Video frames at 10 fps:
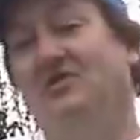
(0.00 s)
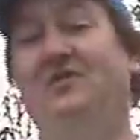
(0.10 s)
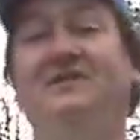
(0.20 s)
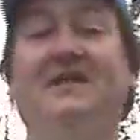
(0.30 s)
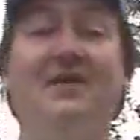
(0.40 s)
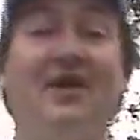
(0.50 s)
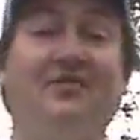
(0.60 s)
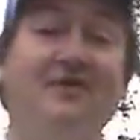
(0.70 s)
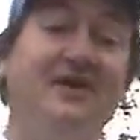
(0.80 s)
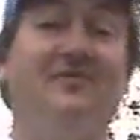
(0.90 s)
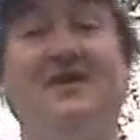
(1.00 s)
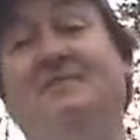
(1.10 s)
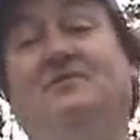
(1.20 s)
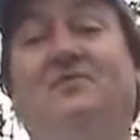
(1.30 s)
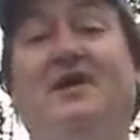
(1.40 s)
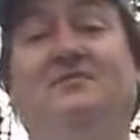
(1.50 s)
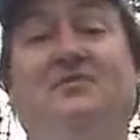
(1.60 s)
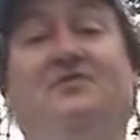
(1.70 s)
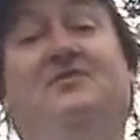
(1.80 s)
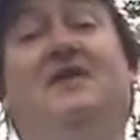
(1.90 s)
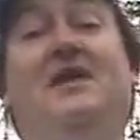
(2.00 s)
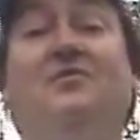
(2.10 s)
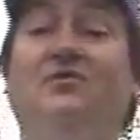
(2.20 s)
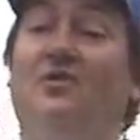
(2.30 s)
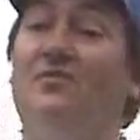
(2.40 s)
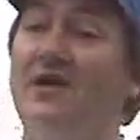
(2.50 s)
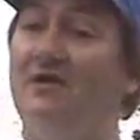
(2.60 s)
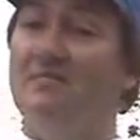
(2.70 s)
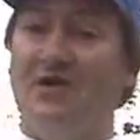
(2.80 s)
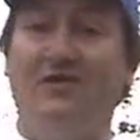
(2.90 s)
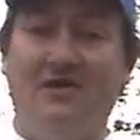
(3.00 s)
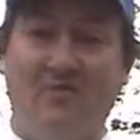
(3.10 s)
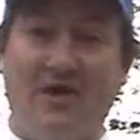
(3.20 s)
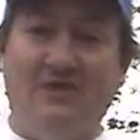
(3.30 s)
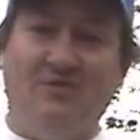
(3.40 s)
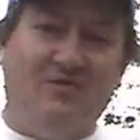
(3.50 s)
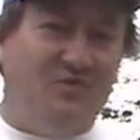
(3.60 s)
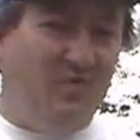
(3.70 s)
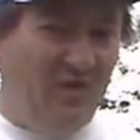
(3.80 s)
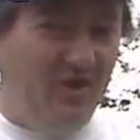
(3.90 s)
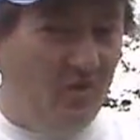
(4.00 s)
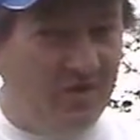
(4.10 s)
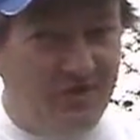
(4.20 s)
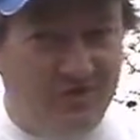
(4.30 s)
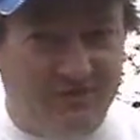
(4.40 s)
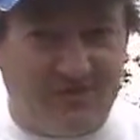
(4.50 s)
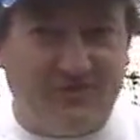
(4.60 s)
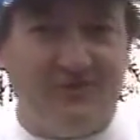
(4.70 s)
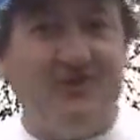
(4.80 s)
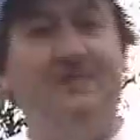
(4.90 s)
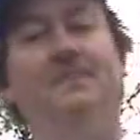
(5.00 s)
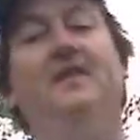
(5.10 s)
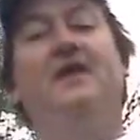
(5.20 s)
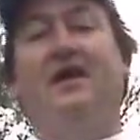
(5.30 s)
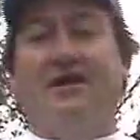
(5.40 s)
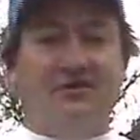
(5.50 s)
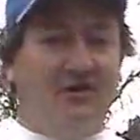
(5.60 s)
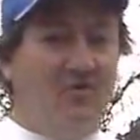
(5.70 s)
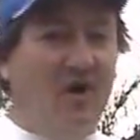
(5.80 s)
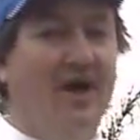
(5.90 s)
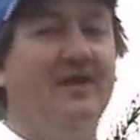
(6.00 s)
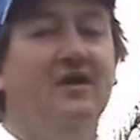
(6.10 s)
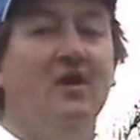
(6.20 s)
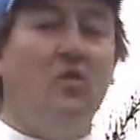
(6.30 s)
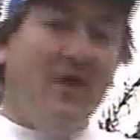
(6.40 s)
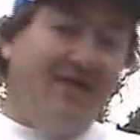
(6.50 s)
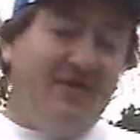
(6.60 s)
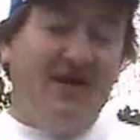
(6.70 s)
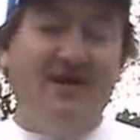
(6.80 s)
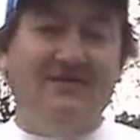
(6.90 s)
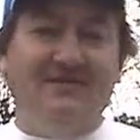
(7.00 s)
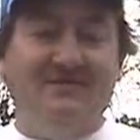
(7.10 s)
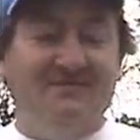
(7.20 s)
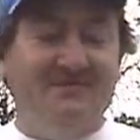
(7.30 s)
going to go inside. we got three different types of rice we're going to do today. We're going to do our regular American rice, which we really don't want to use for sushi, and I'll show you why. We have a nice